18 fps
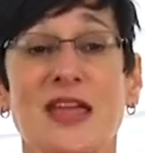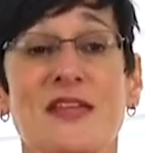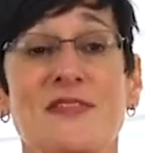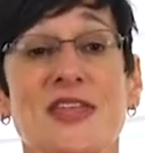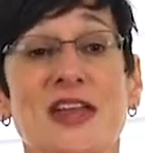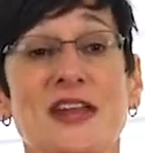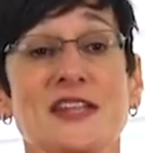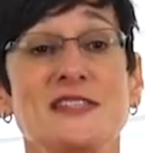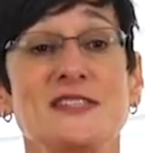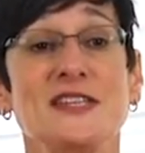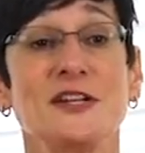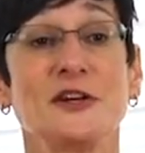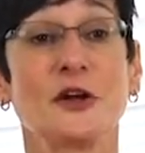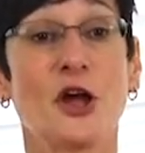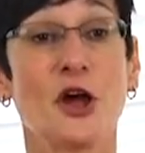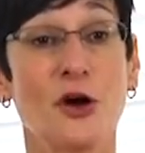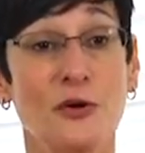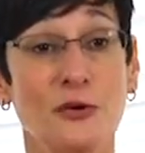then it's
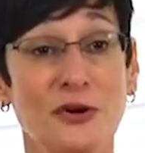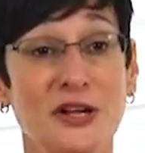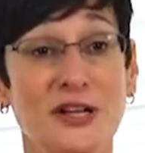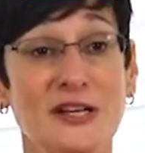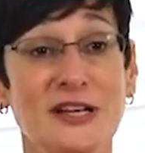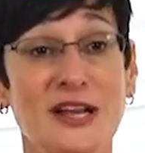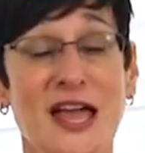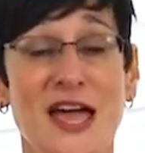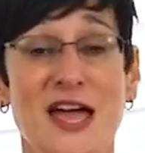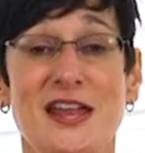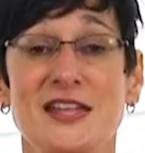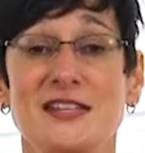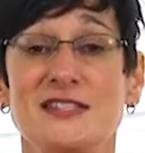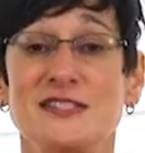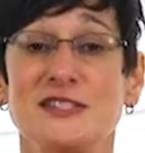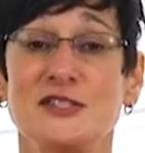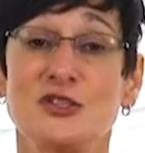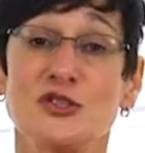encoded and
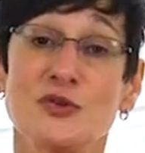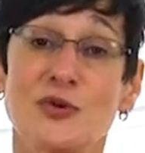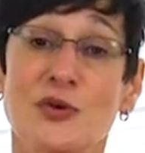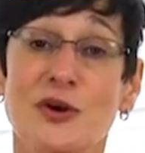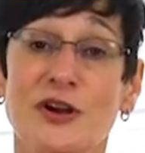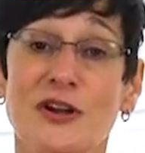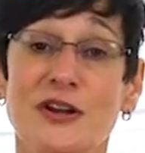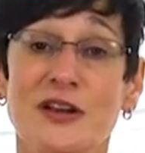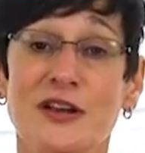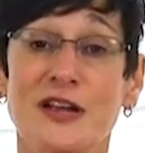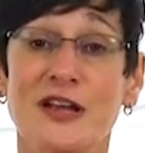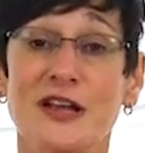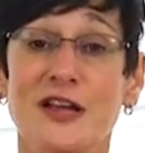it's stored.